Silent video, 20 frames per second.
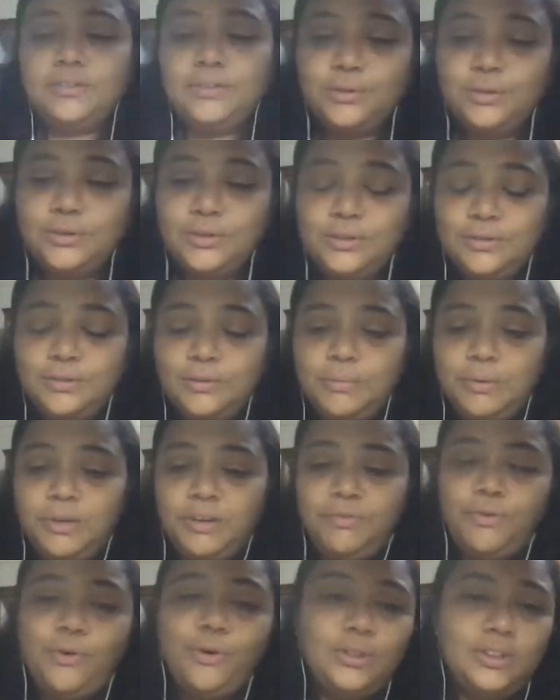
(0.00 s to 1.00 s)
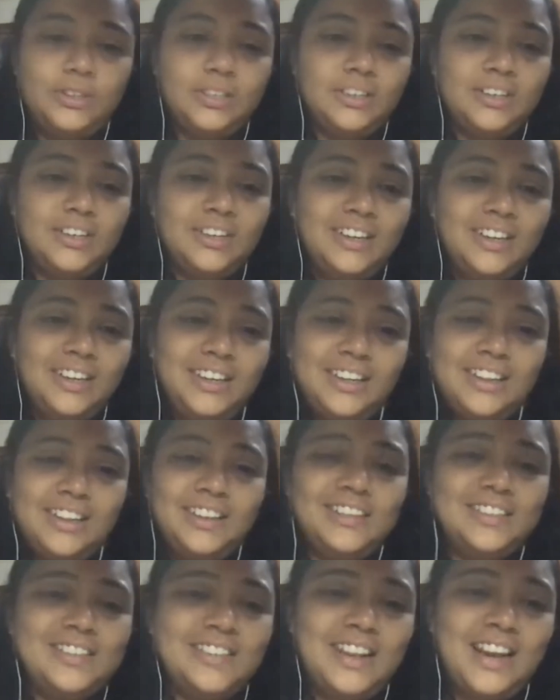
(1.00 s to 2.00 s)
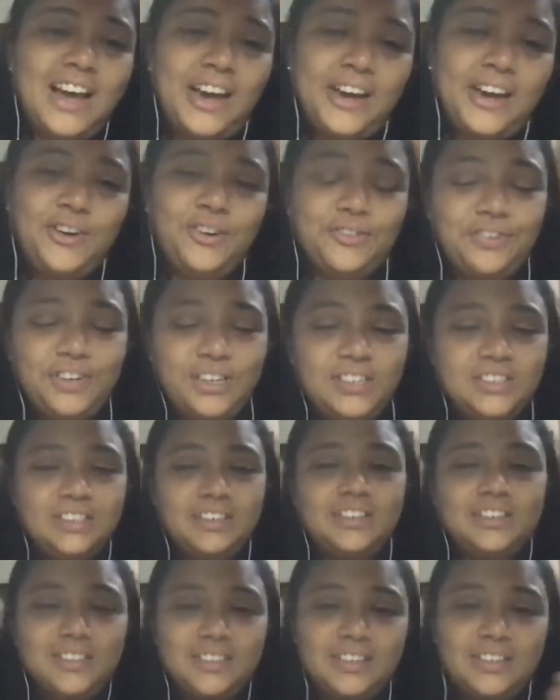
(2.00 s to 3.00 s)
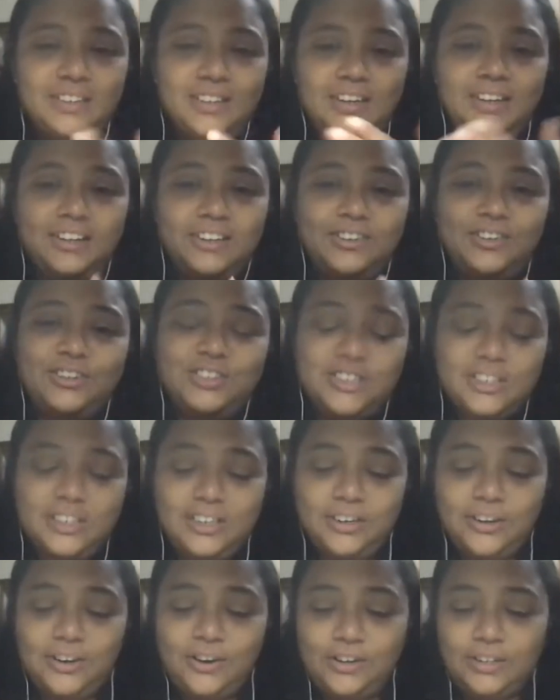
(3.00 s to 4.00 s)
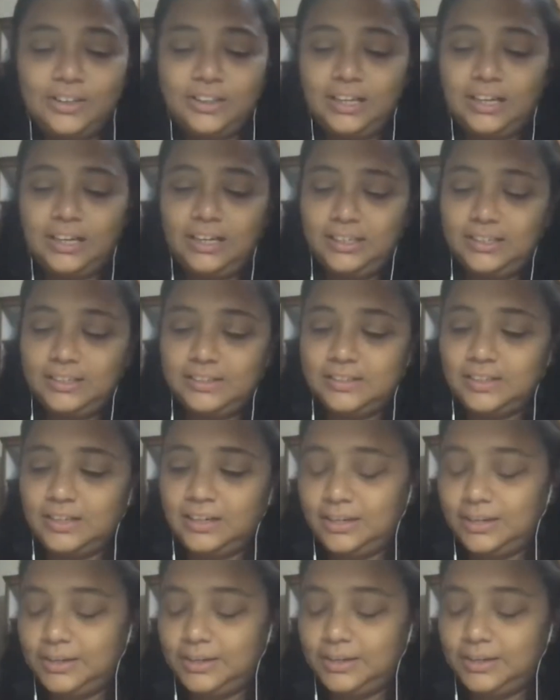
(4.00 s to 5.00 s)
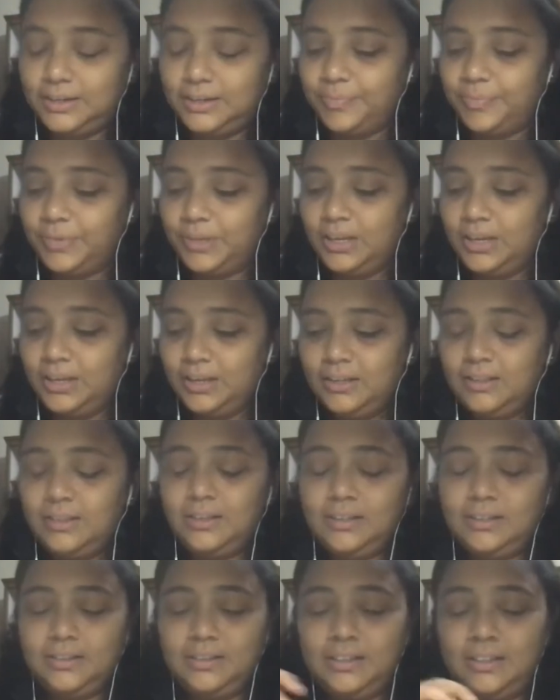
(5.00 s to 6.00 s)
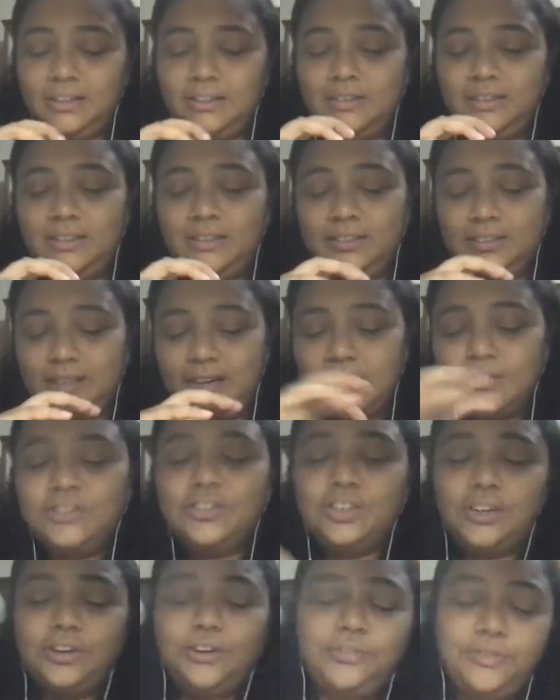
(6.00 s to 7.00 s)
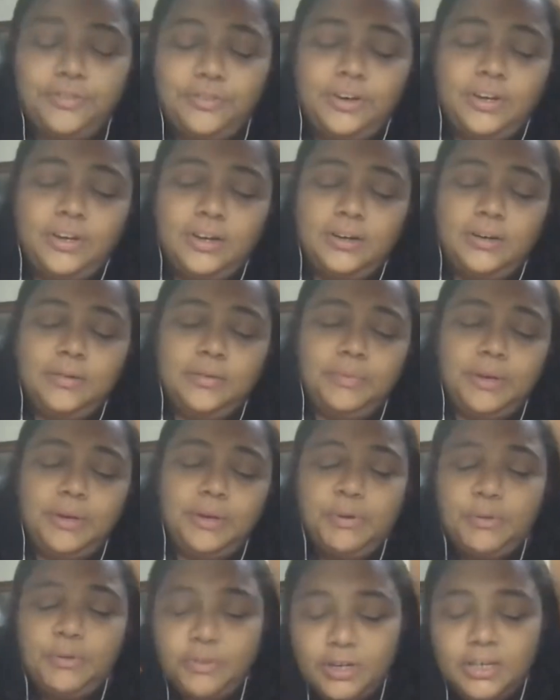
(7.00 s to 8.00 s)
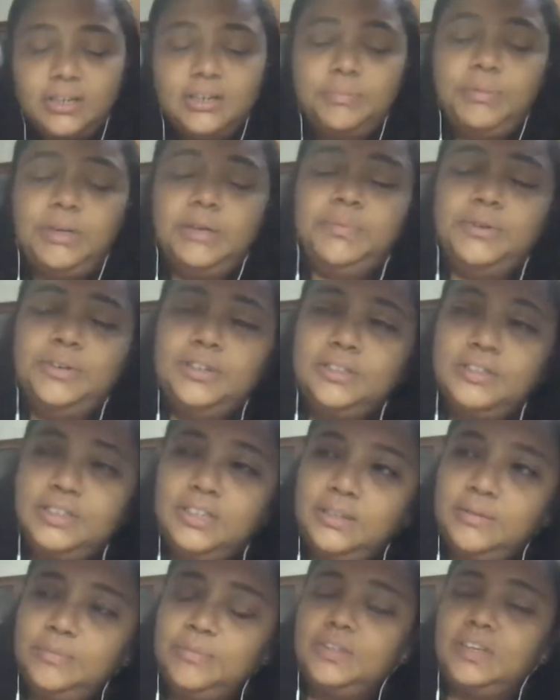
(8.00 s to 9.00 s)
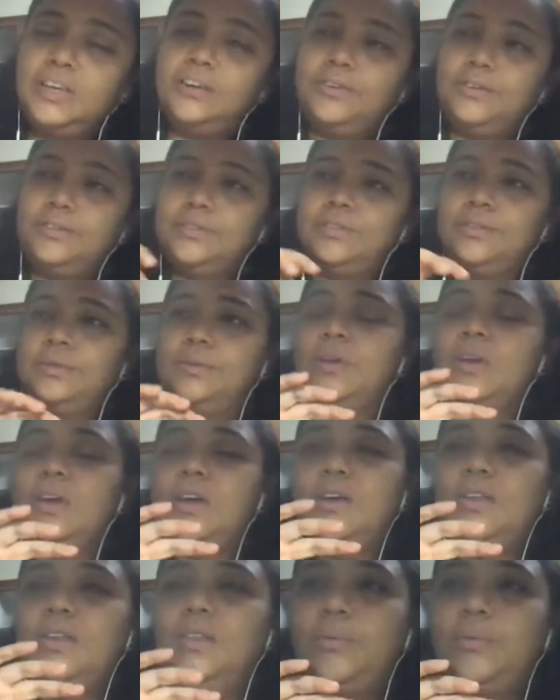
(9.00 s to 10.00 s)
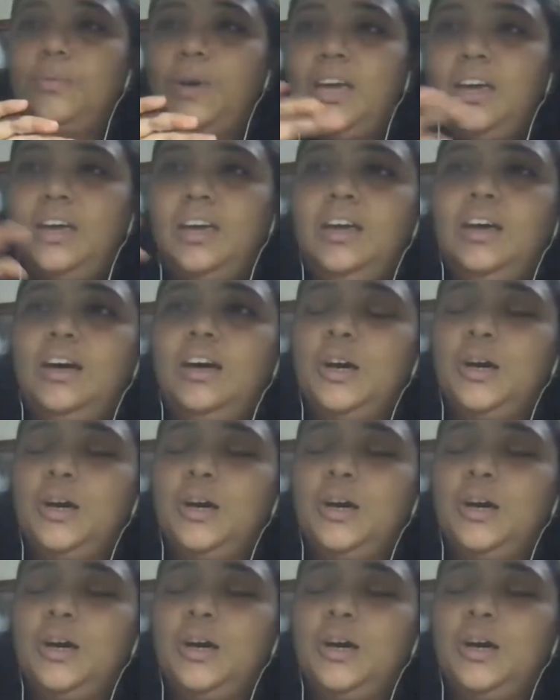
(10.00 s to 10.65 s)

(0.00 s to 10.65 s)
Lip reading: so. This would be fourth in this line of recent literature on Delhi's this culture of paperwork, paper regimes, and also the way